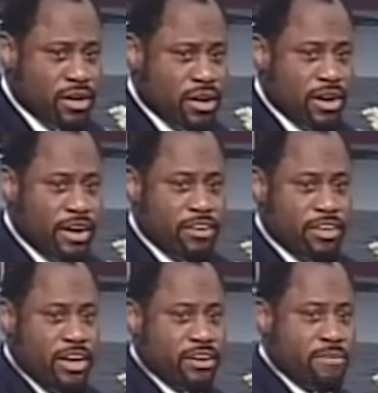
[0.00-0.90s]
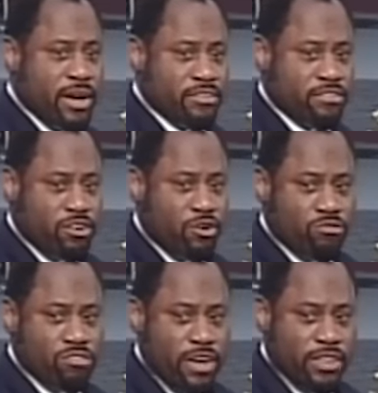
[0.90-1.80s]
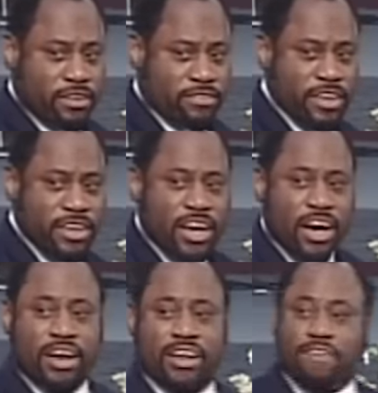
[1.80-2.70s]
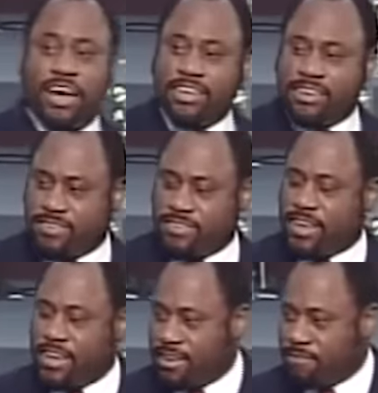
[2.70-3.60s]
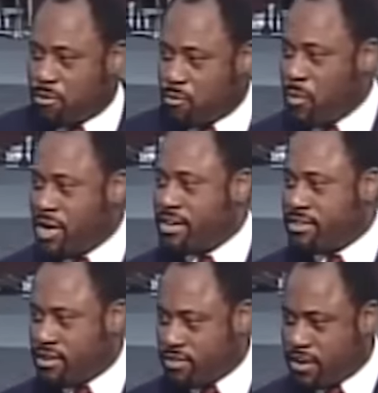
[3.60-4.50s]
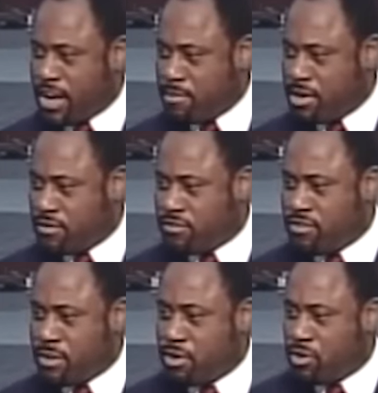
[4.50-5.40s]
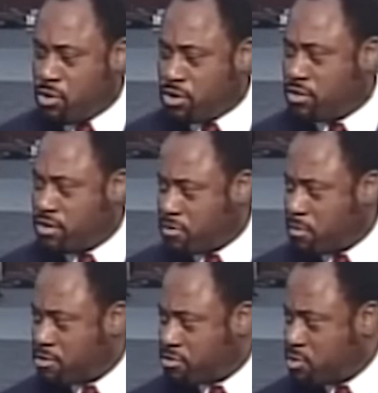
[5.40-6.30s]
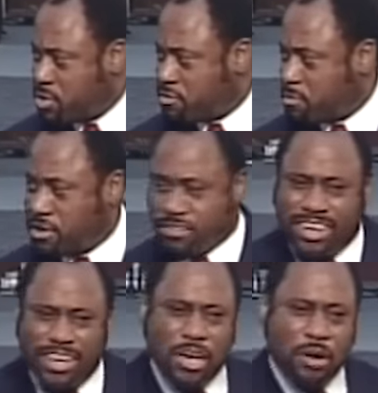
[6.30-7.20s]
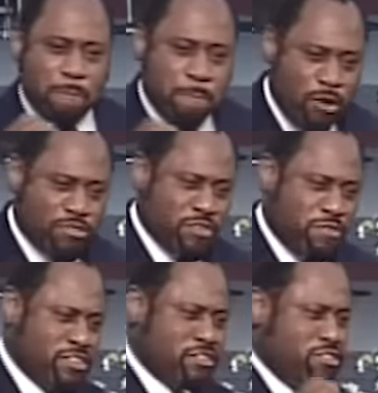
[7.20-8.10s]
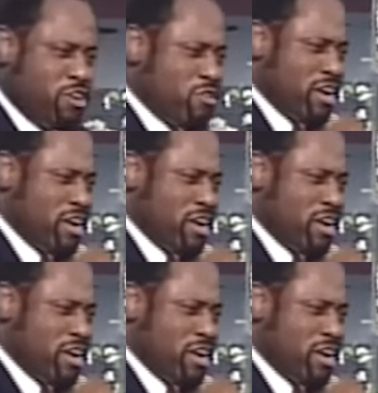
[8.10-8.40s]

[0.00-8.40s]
And every kingdom has codes of ethics. And if I can say, let me get to this segment in the series. I'm going to work on this for about three weeks because most of us don't